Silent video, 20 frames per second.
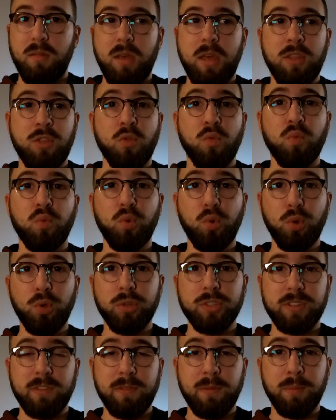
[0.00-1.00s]
and the
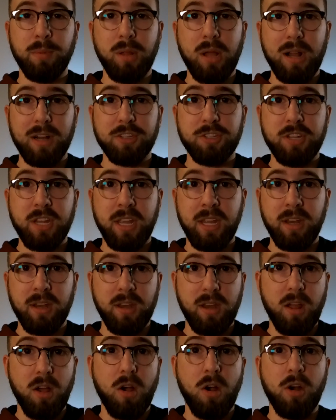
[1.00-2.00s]
rules of the
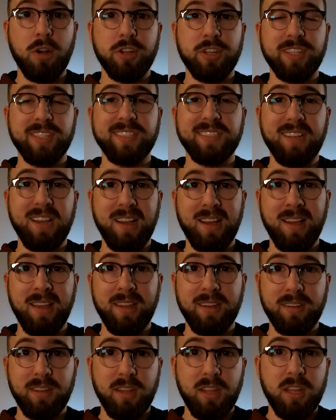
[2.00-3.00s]
blockchain are
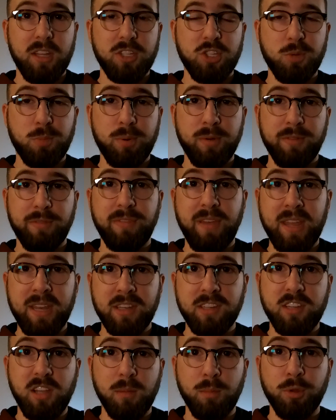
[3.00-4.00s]
designed to
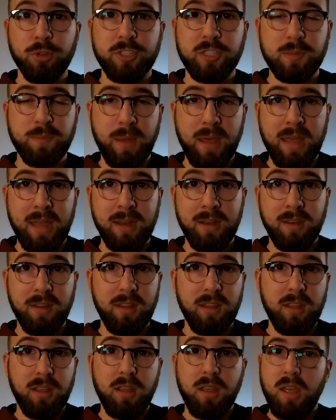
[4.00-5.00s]
prevent double
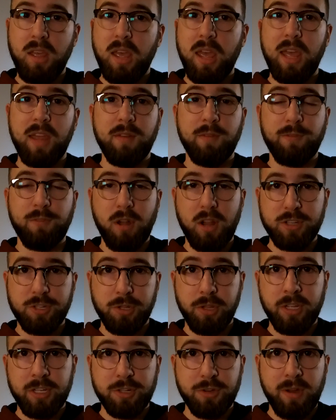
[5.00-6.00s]
spend and
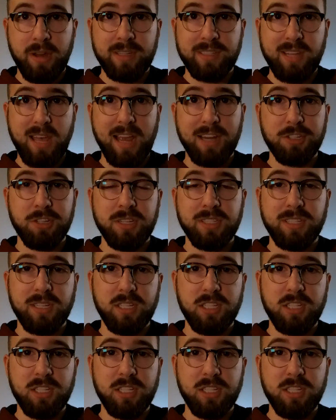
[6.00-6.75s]
fraudulent transactions.